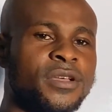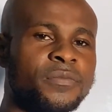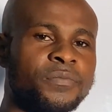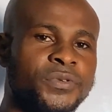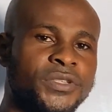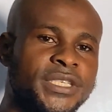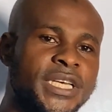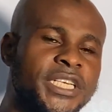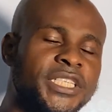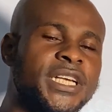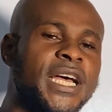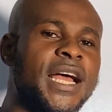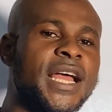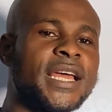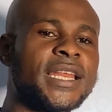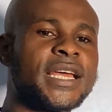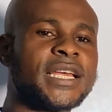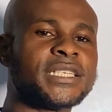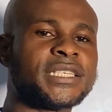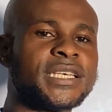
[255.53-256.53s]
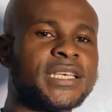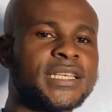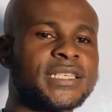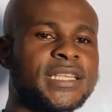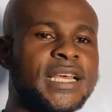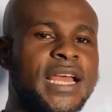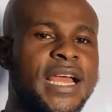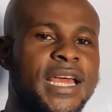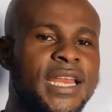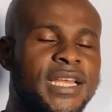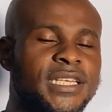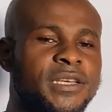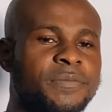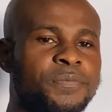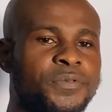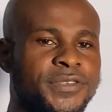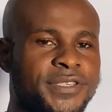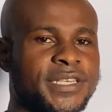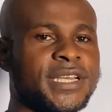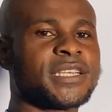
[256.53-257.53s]
potential energy is the energy
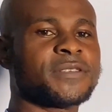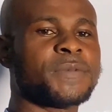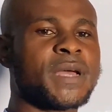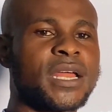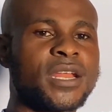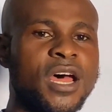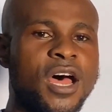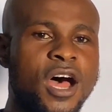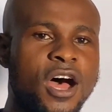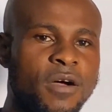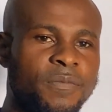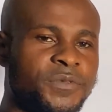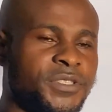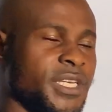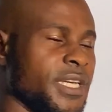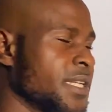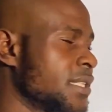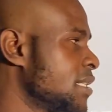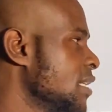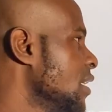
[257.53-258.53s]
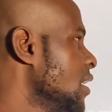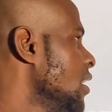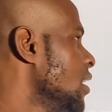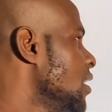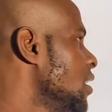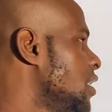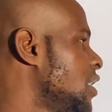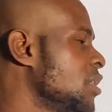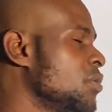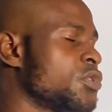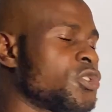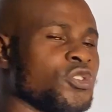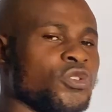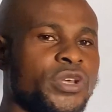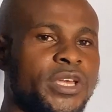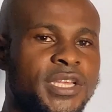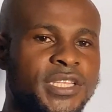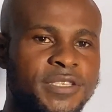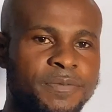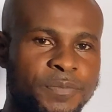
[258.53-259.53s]
possessed by an object due
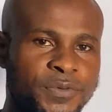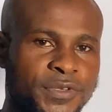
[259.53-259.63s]
to its